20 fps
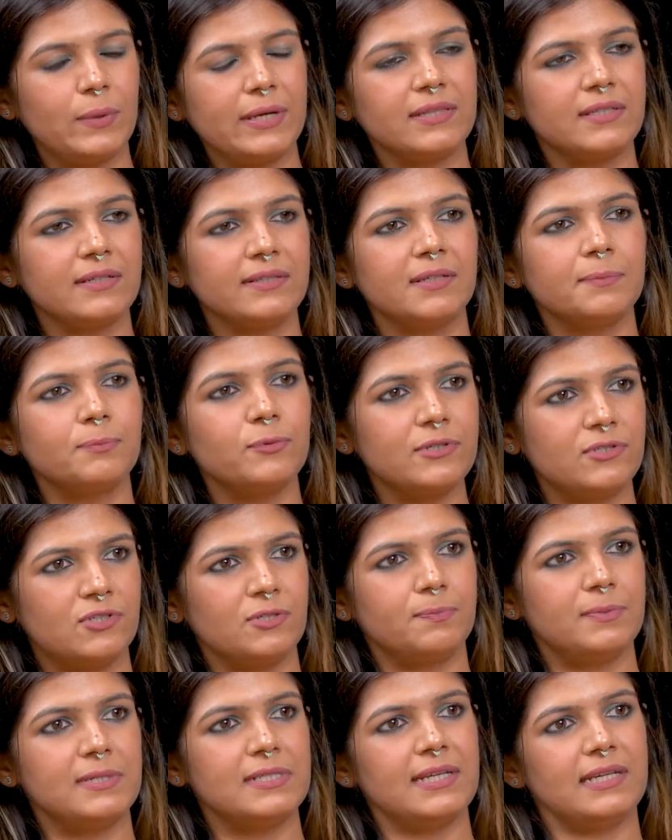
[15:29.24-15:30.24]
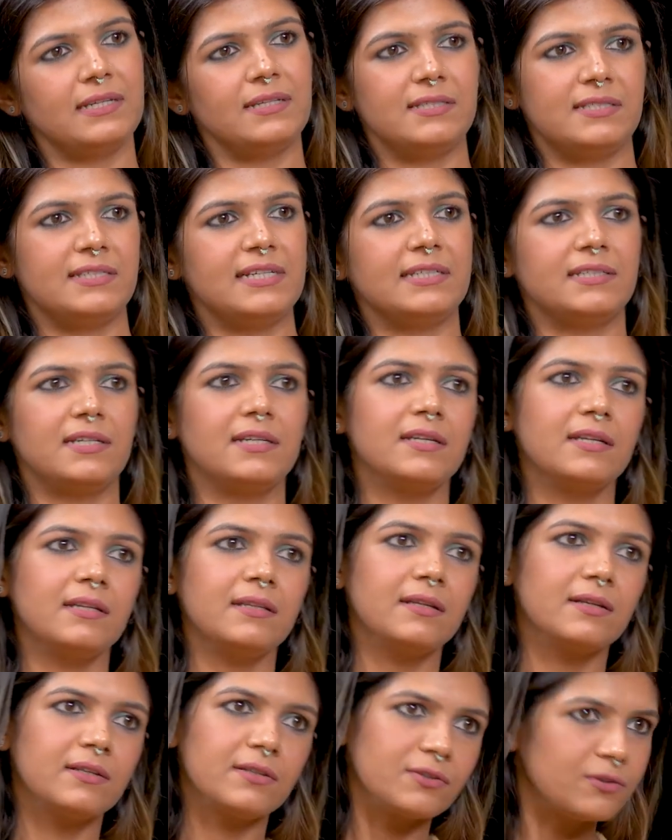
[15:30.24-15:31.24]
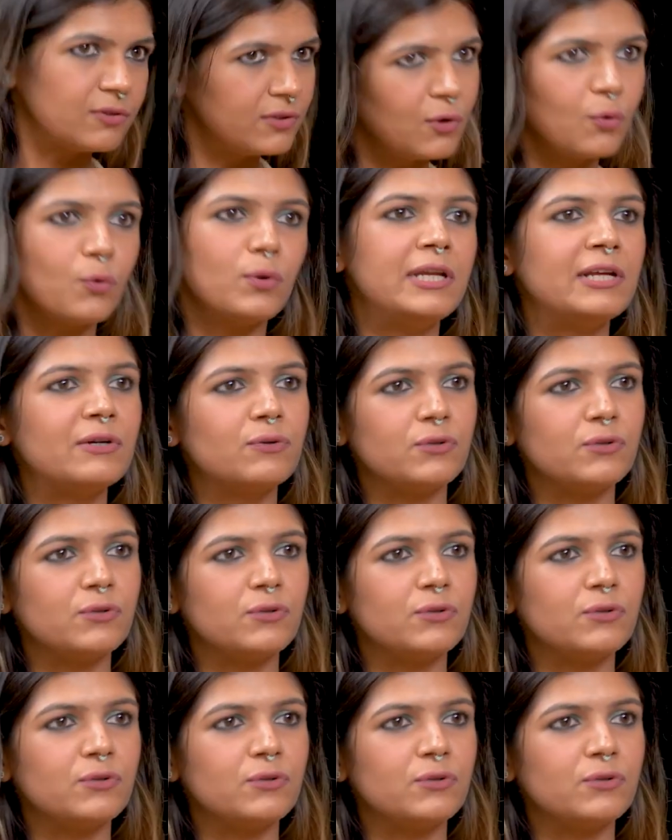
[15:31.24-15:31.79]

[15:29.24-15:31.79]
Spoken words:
with the principles enunciated in the Holy